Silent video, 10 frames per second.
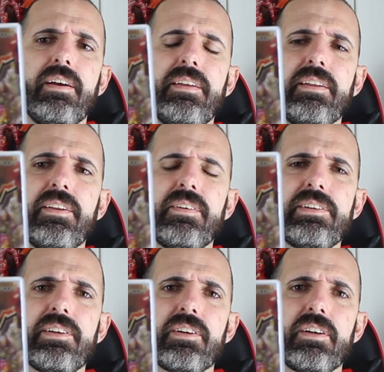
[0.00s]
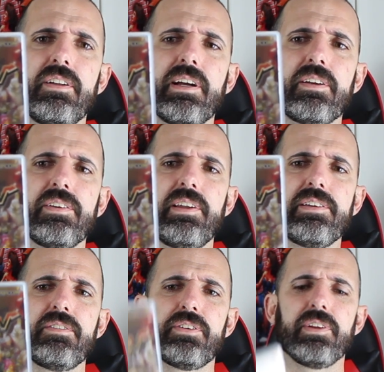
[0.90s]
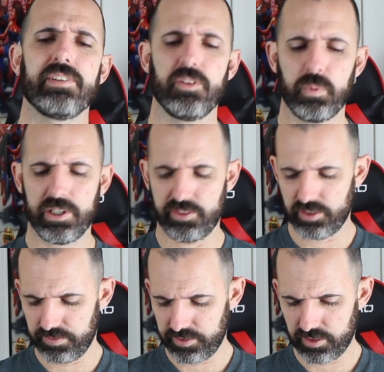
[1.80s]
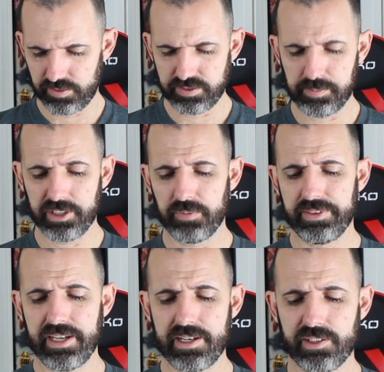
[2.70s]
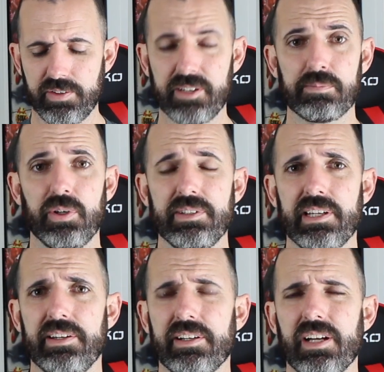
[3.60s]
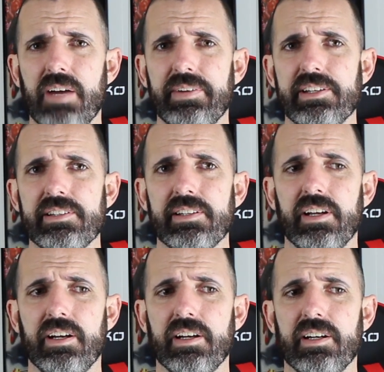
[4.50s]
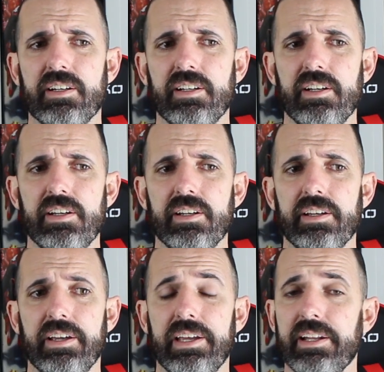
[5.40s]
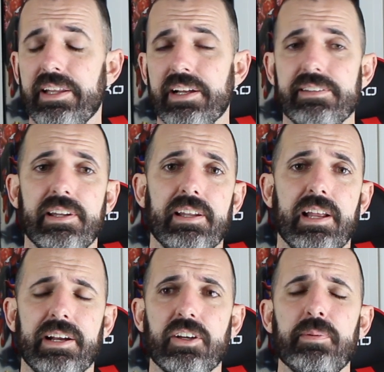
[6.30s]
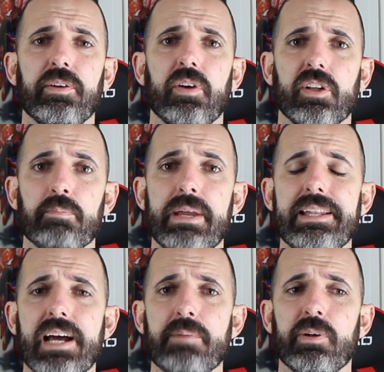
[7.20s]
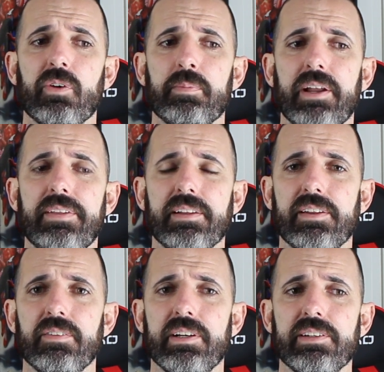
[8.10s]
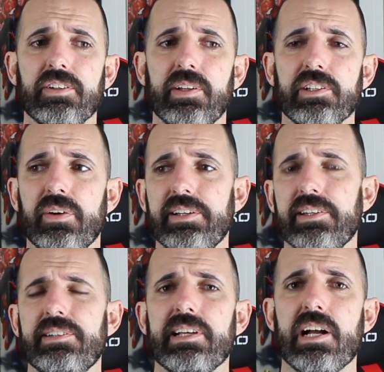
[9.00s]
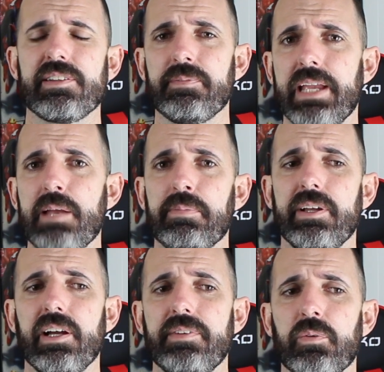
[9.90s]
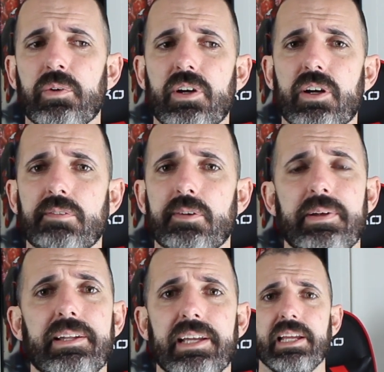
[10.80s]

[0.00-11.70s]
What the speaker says: there is a collector's edition for this as well. So if you're familiar with that, go ahead and post that in the comments. And like I said, I could be wrong. There may not be one, but I think that there is. So let's go ahead and just check out some gameplay of it, and we'll talk a little bit about the